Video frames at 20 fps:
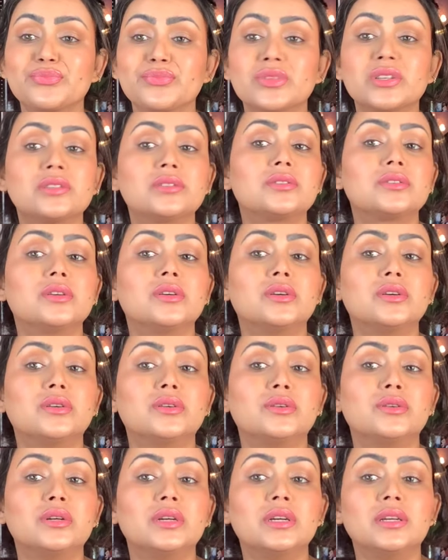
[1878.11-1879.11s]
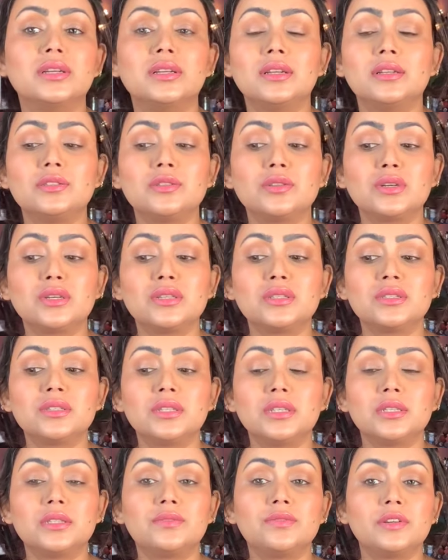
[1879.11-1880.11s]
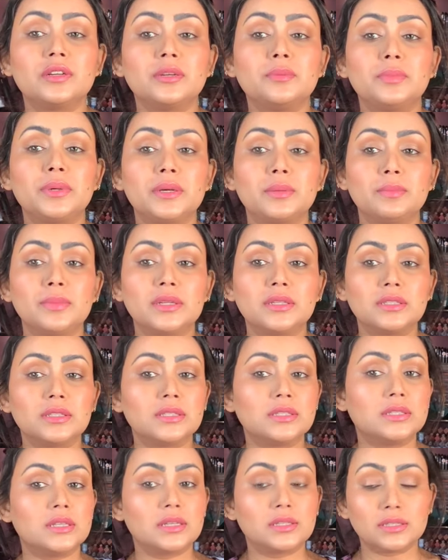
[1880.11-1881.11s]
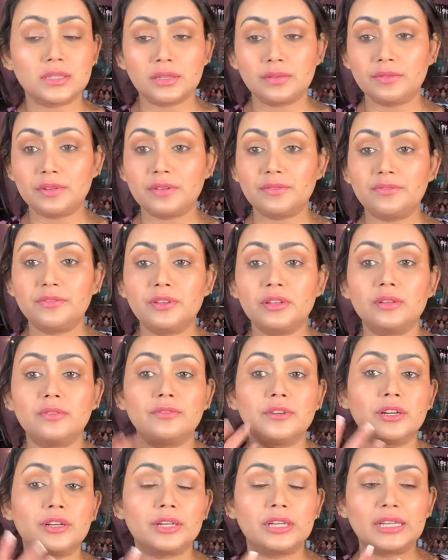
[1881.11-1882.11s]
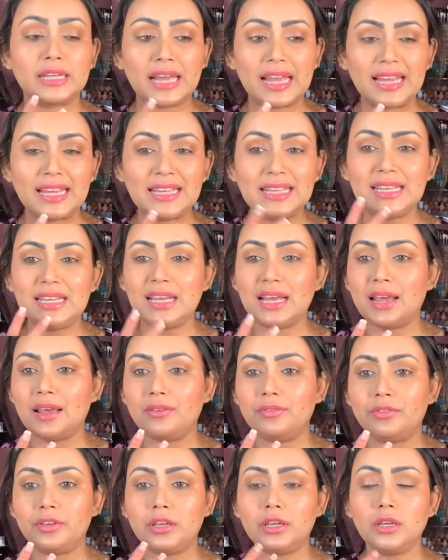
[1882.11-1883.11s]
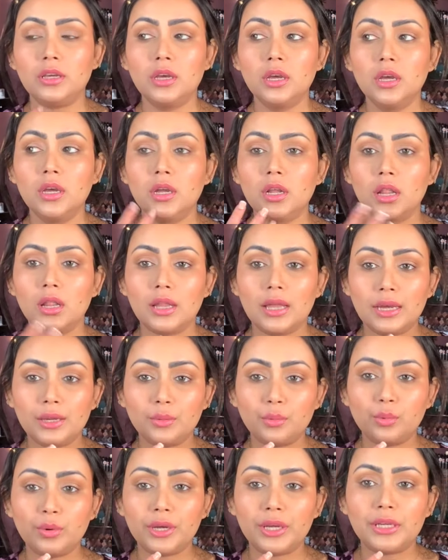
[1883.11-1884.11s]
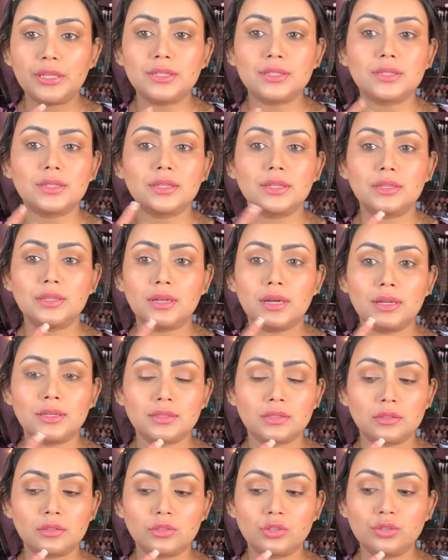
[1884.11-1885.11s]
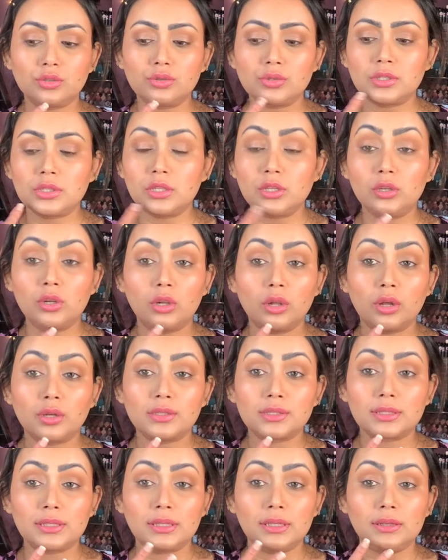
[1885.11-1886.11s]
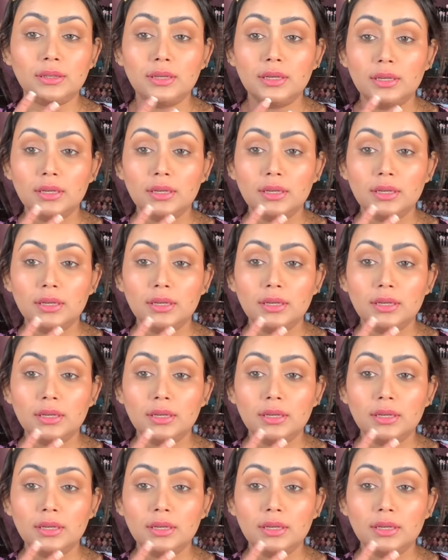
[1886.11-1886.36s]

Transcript: So, and as you can see, it's very pigmented. Doesn't even feel very cakey, heavy, lightweight, and has a juicy, glossy